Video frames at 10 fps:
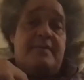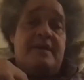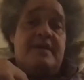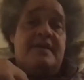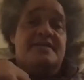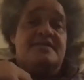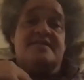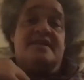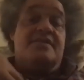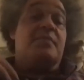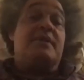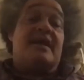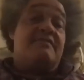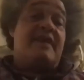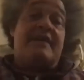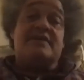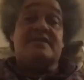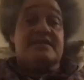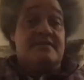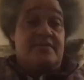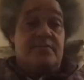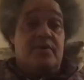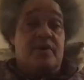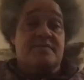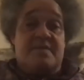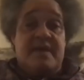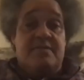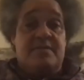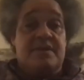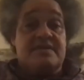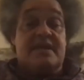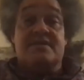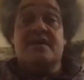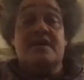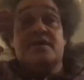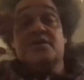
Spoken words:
like the first program in political science was the Sweden program.